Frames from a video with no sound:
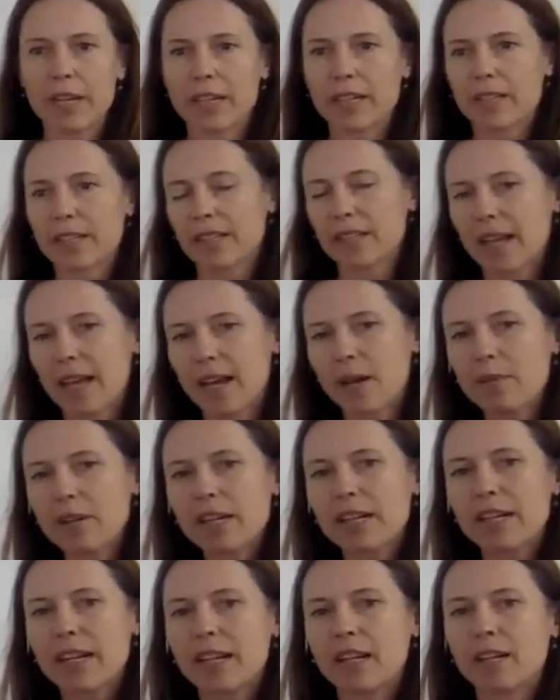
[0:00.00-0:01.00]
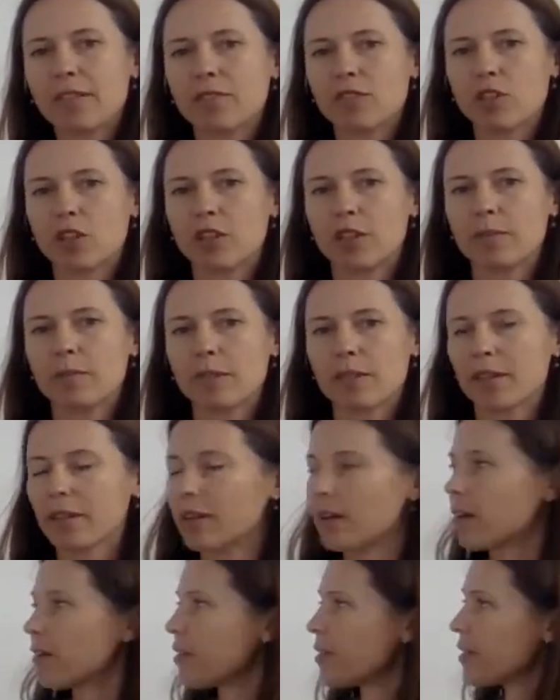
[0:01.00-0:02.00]
to see how many negative terms there
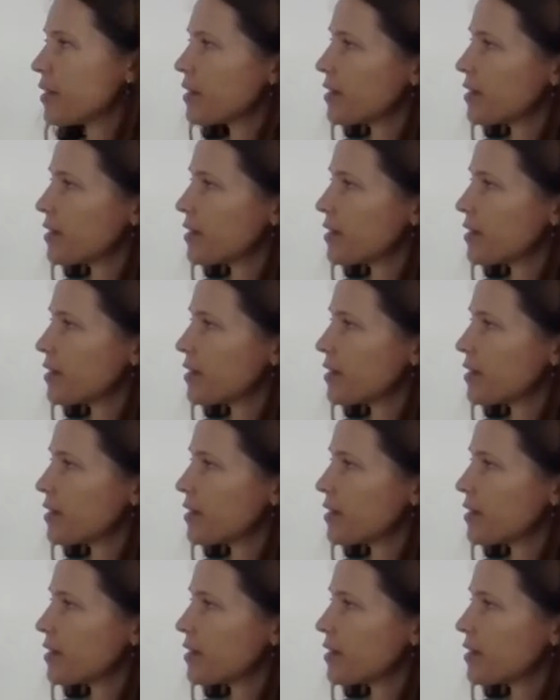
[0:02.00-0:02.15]
are in this